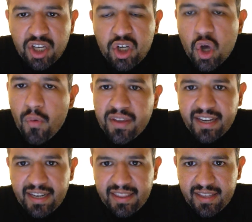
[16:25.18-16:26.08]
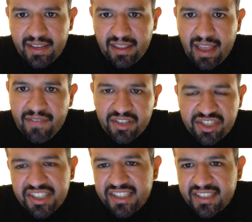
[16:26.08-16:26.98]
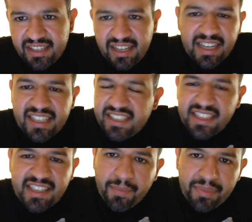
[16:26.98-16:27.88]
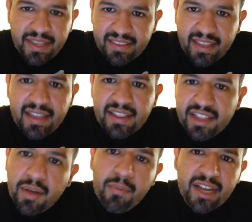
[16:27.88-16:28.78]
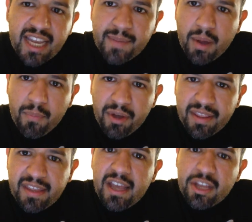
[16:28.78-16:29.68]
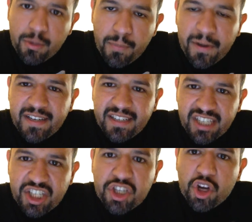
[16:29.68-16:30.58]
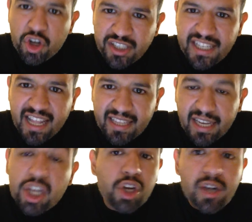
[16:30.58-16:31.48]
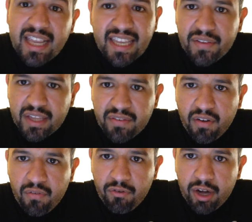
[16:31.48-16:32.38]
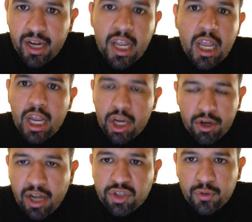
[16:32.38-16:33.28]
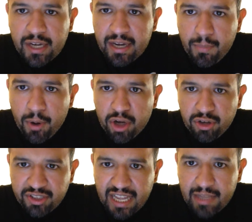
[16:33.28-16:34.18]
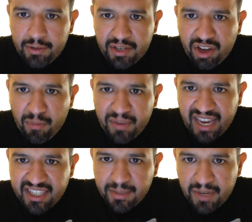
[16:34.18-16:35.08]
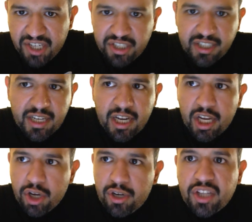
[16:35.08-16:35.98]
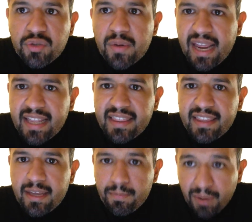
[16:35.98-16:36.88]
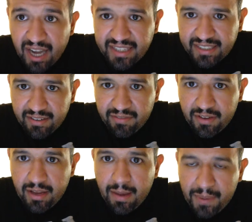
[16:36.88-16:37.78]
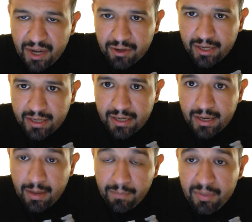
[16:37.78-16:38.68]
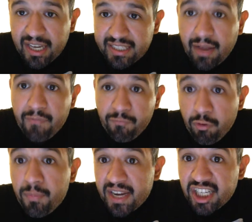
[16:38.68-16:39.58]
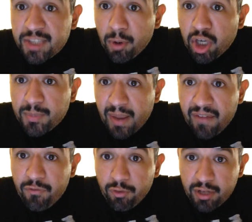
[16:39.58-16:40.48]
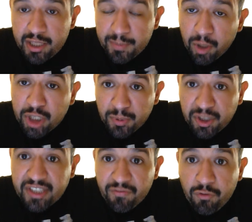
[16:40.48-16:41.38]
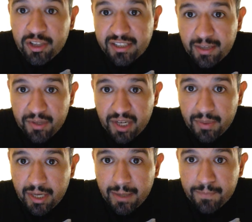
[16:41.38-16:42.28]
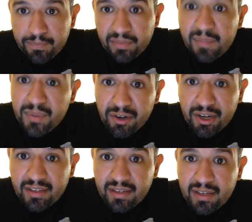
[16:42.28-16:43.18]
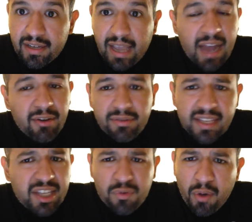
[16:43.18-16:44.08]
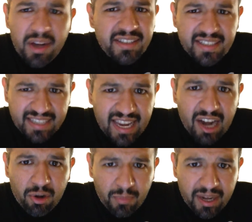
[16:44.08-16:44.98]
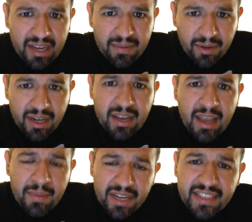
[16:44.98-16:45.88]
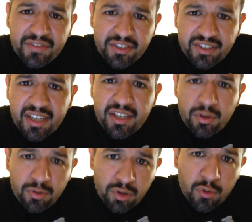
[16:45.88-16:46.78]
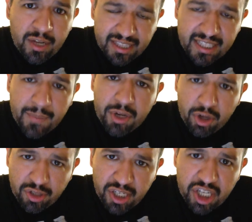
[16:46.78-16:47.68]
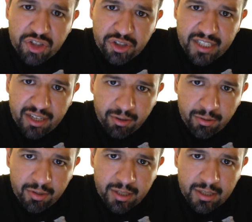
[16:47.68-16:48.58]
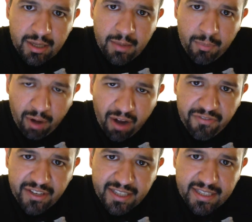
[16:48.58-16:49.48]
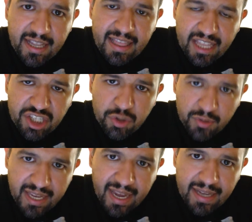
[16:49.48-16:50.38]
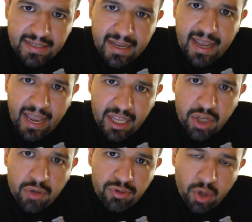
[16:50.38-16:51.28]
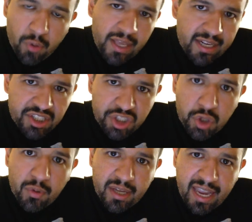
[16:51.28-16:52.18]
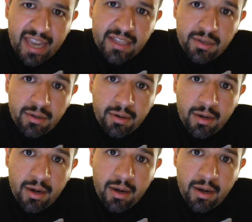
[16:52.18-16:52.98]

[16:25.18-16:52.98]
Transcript: go with anything in life. It's just something that someone came up with. You put in a t-shirt, you're selling it. You're not getting it for free. You're not donating a part of your salary to help cancer patients. You're not doing anything positive, period, except for being a spokesperson for the WWE, period. I don't think you honestly care about anybody, because if you did, you donate some of your t-shirt sale profits that you get, and you donate it to a cancer